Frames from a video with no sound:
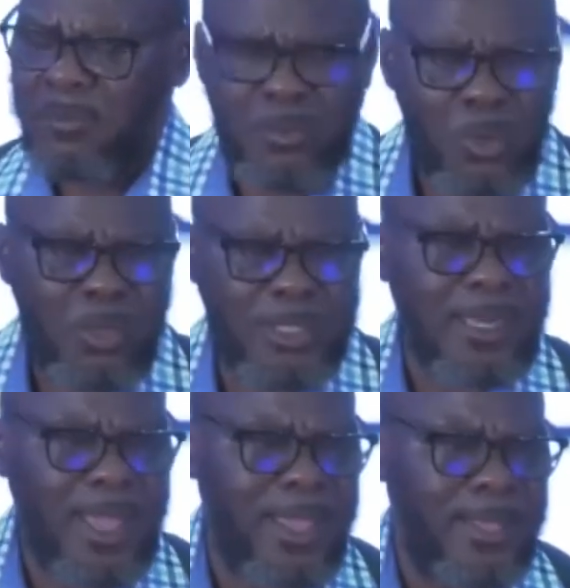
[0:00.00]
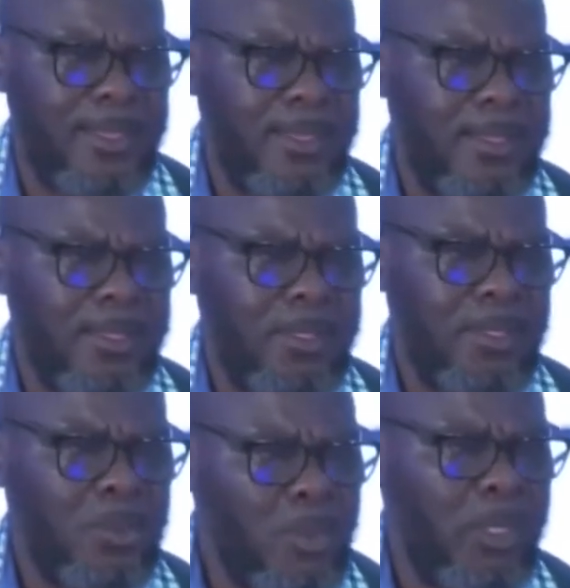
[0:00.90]
No, it's a lie.
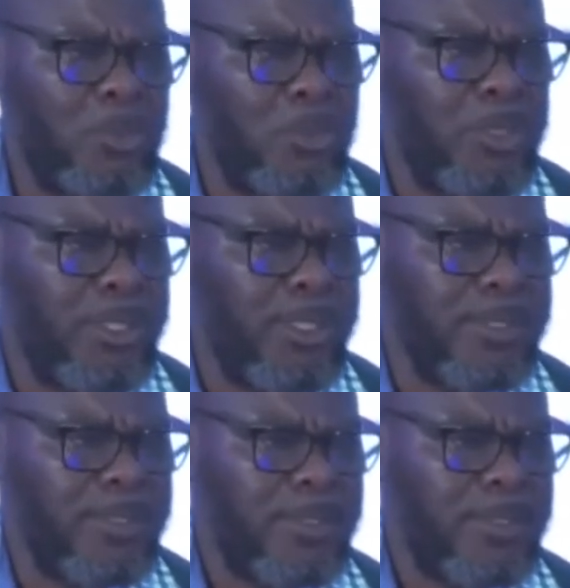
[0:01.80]
You are doing it.